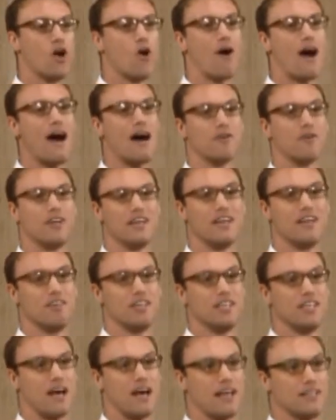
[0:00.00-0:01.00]
go out in a
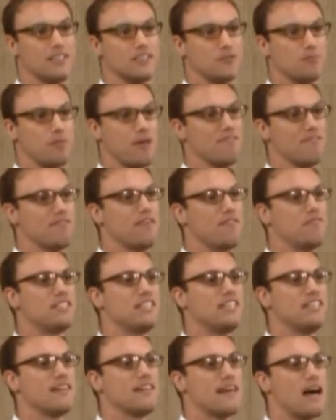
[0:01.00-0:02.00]
given night and spend
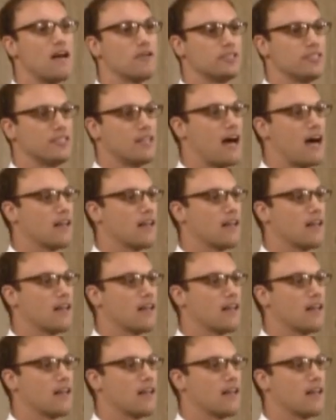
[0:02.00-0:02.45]
$15,000.